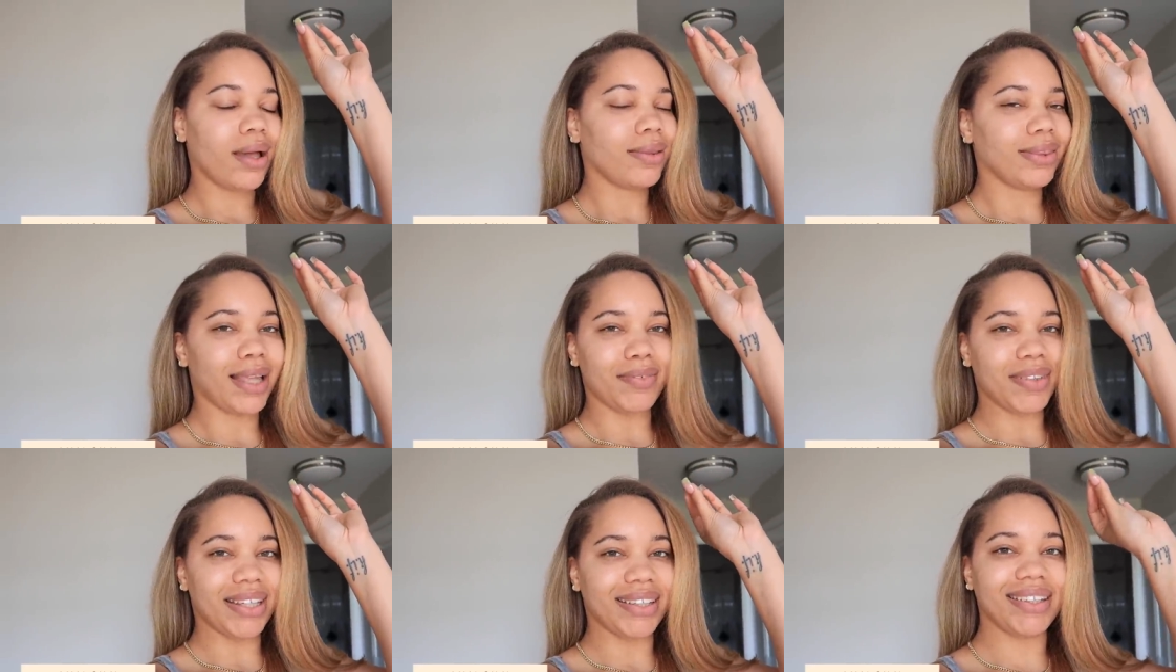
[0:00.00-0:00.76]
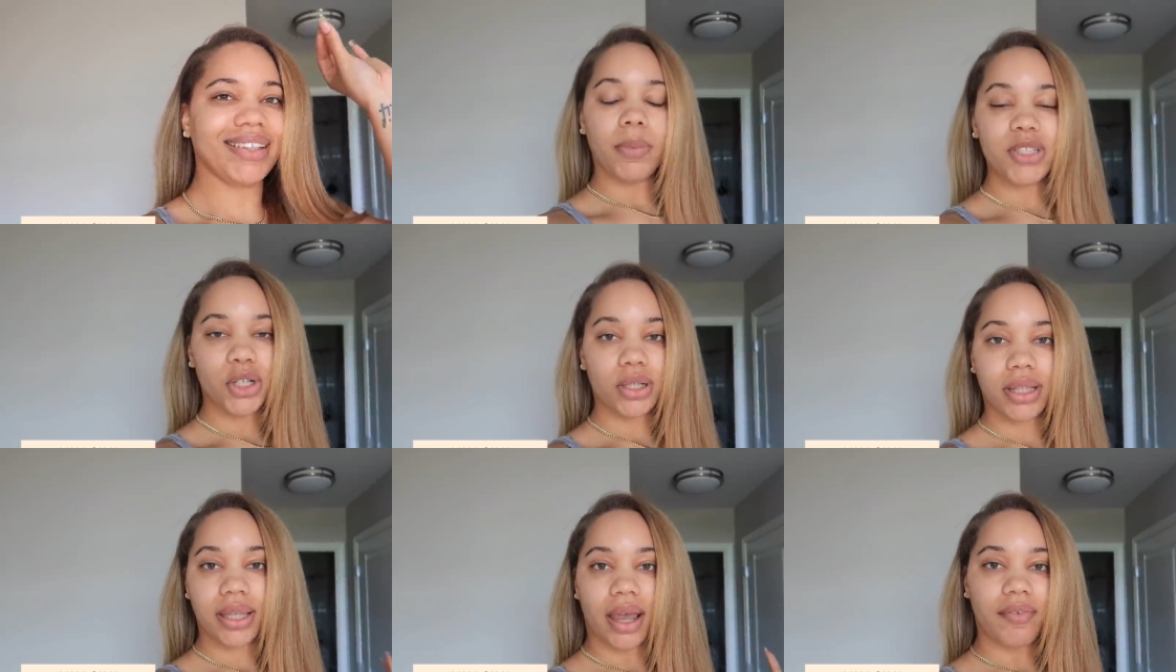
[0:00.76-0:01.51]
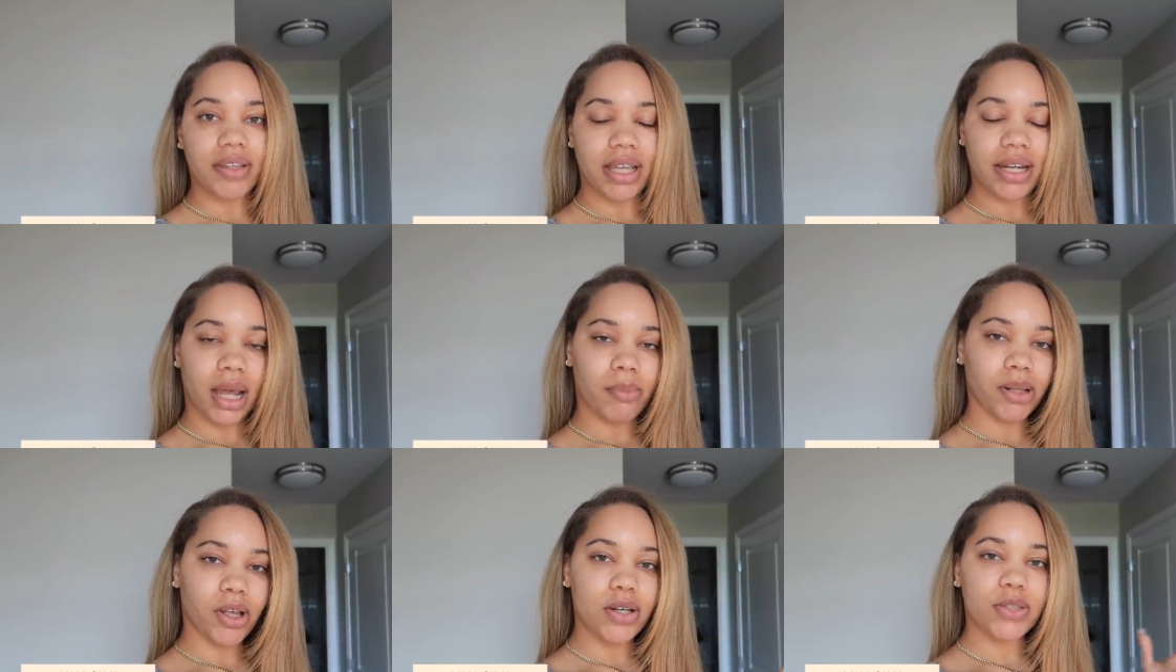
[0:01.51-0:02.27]
love it i'll be sure to link everything down
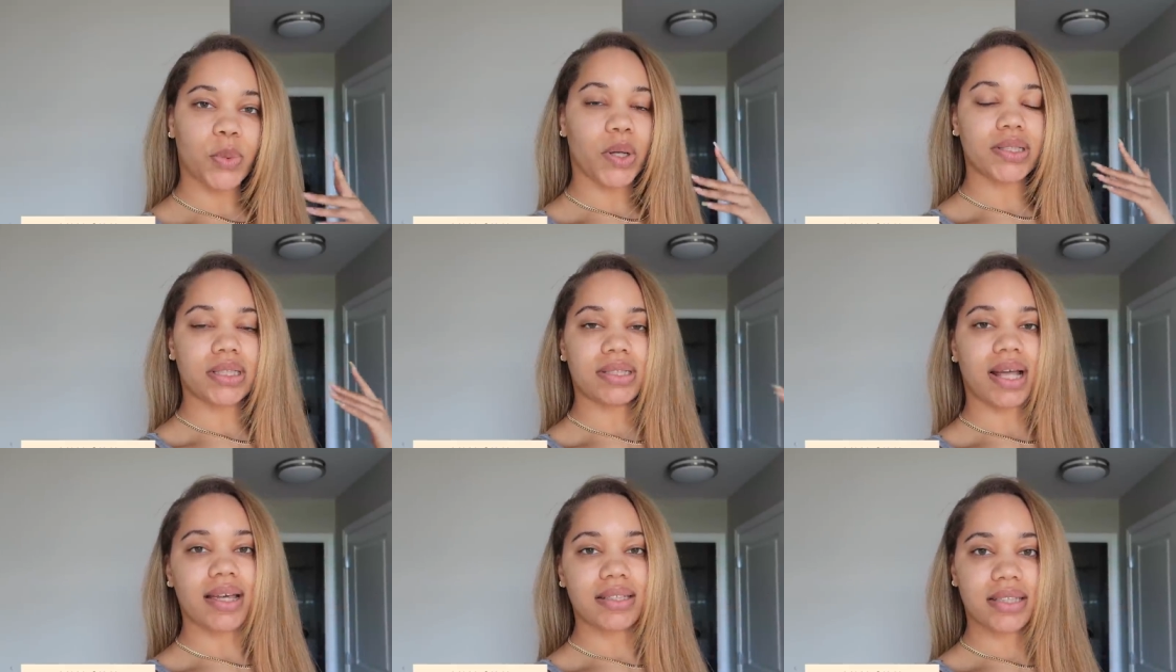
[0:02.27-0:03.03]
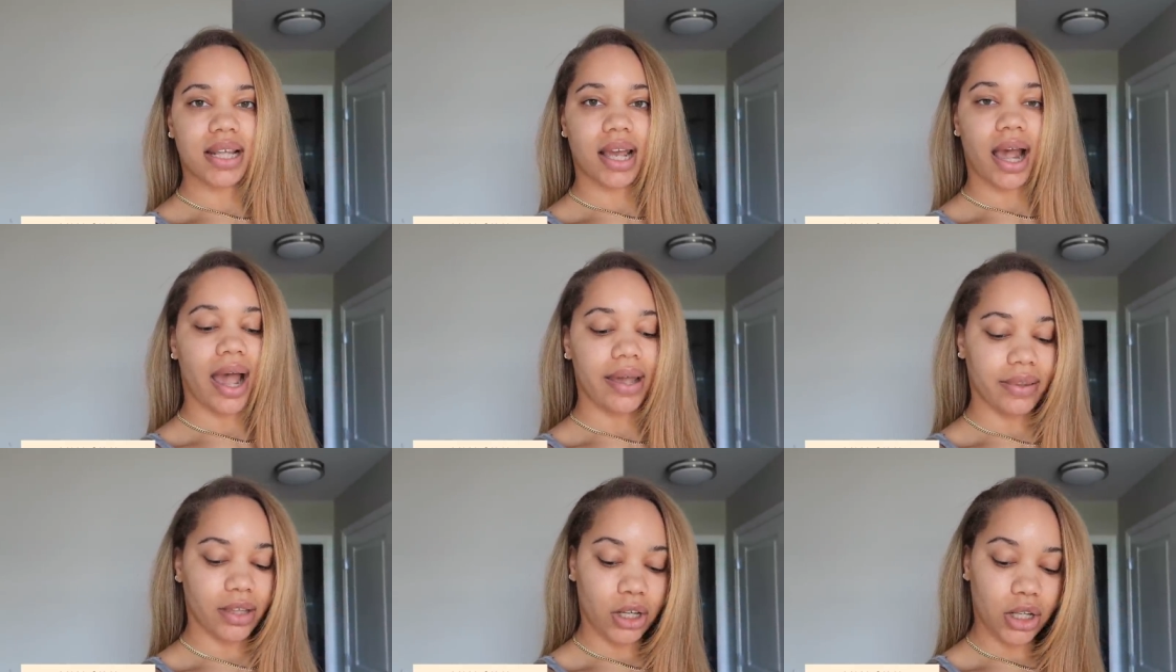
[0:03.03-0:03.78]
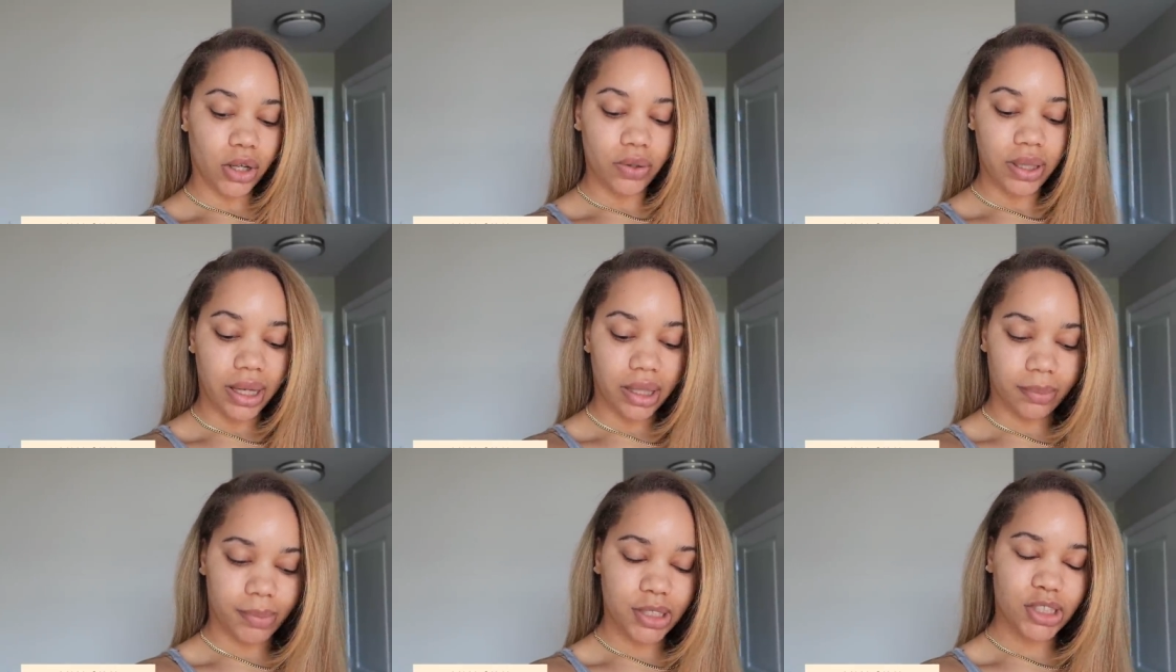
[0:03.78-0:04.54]
below as well as the sizes that i got in the clothing
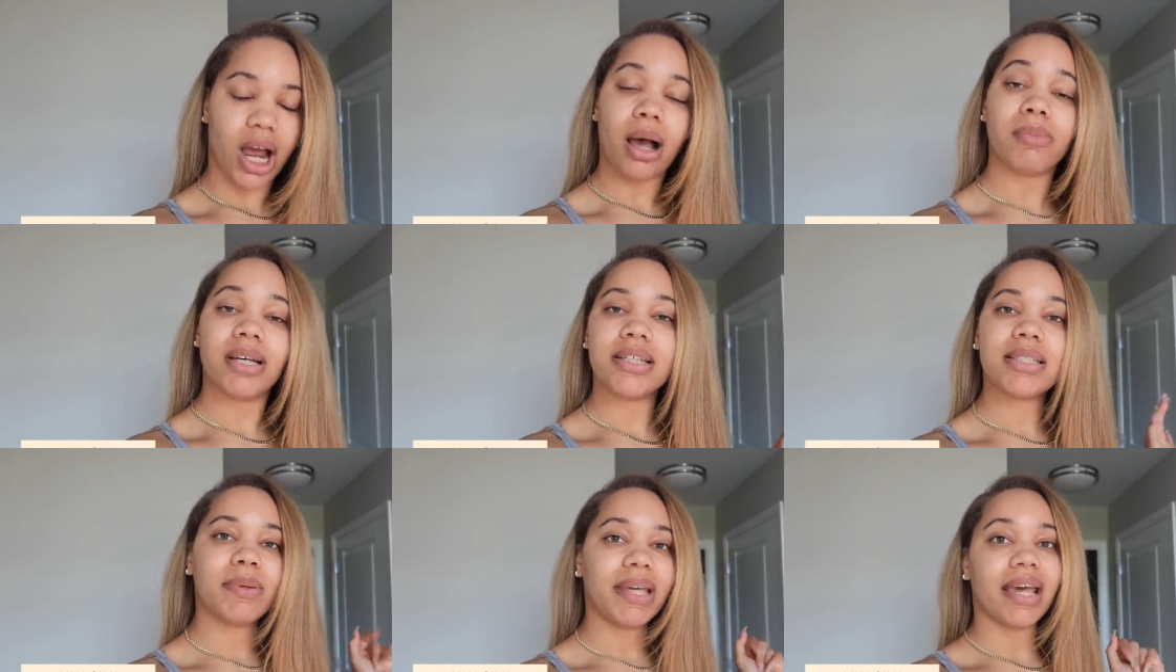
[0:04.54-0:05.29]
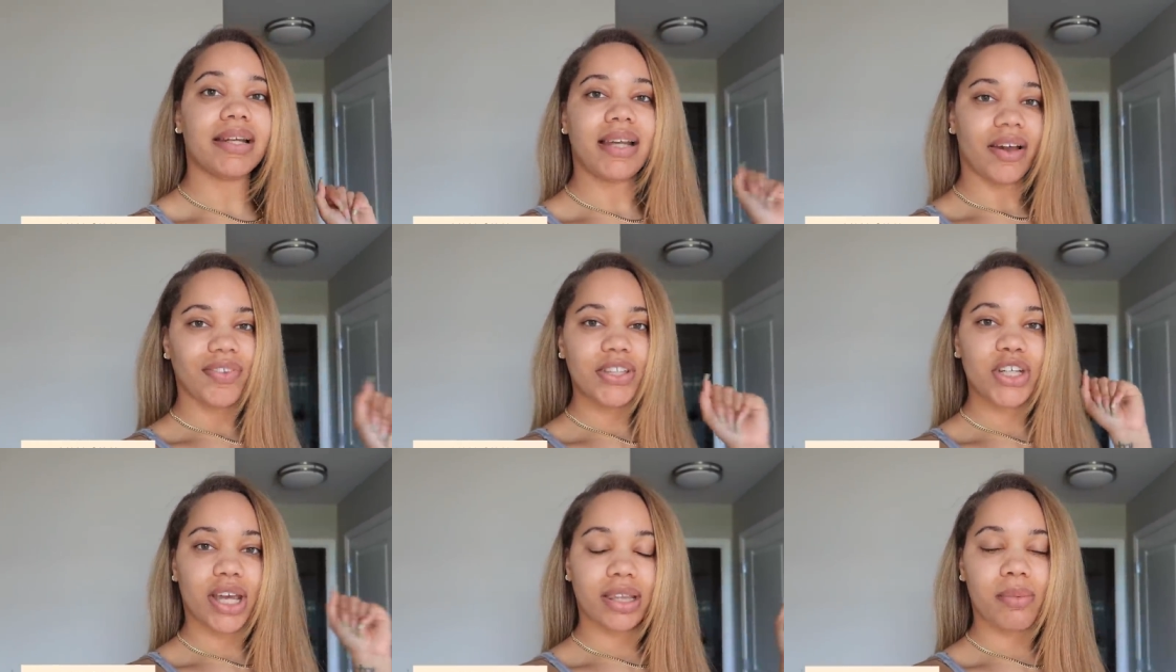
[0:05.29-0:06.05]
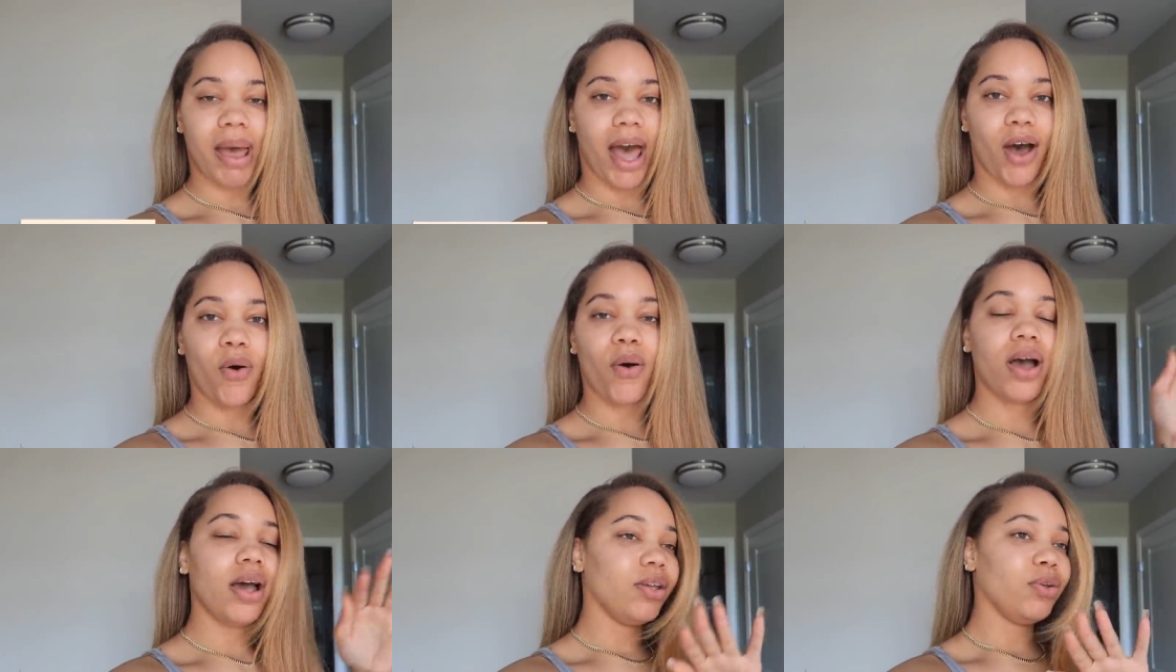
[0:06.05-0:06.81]
and the pajamas but yeah definitely check them out